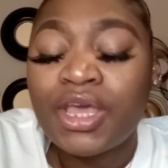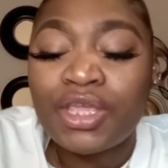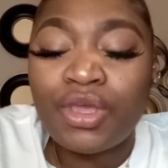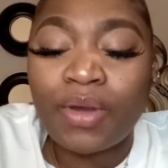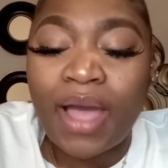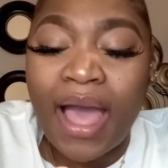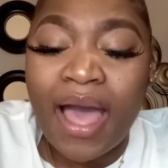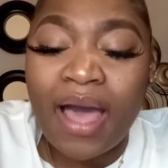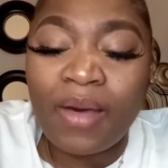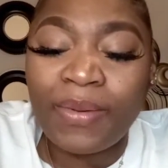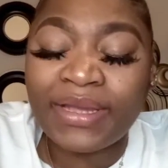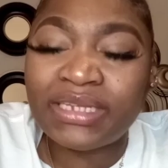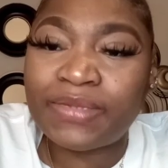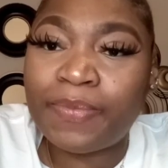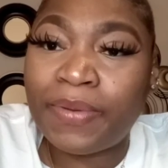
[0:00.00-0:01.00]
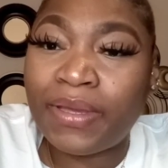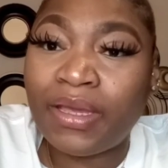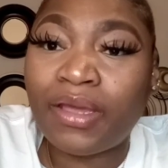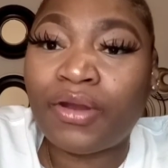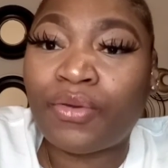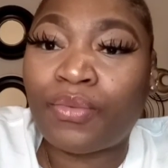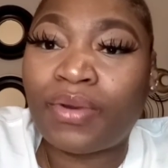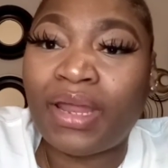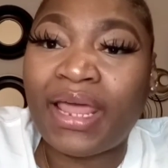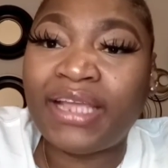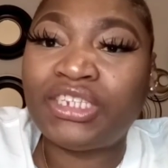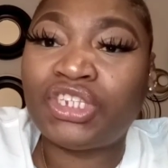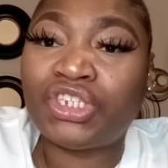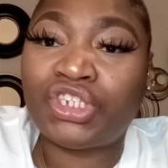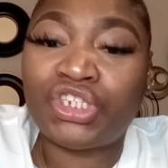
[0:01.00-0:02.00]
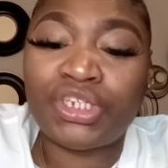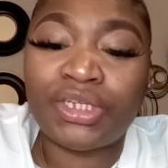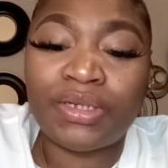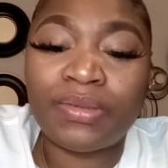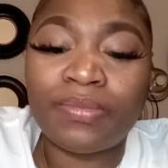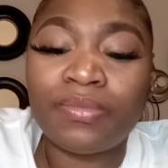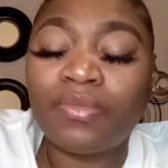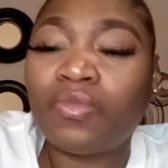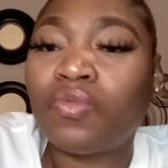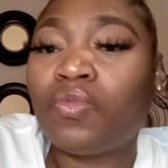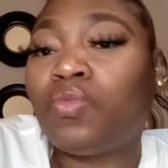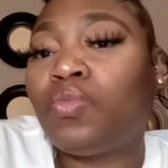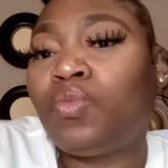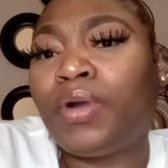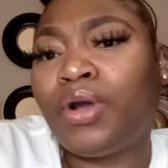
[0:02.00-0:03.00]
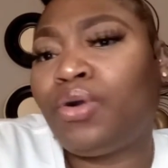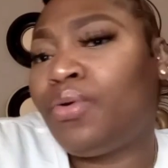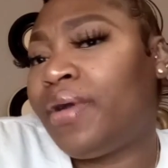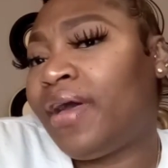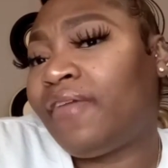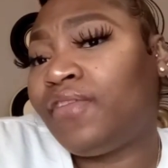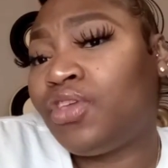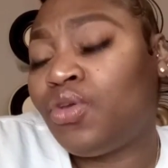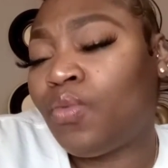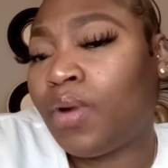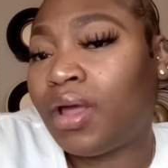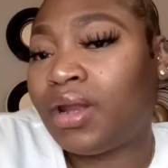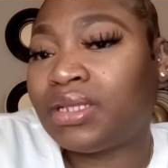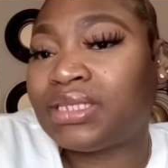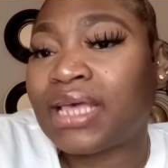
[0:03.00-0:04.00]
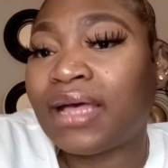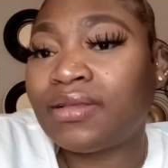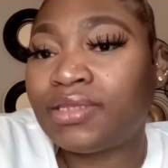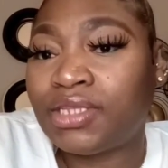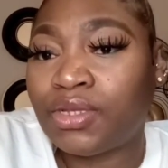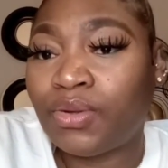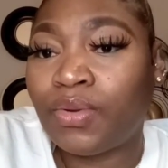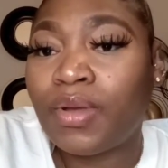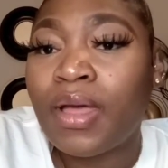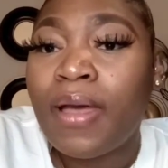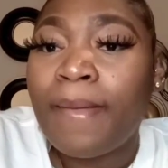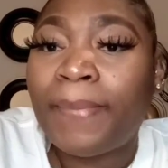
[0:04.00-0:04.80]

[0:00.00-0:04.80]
You can always be in a relationship with whoever you want to talk to.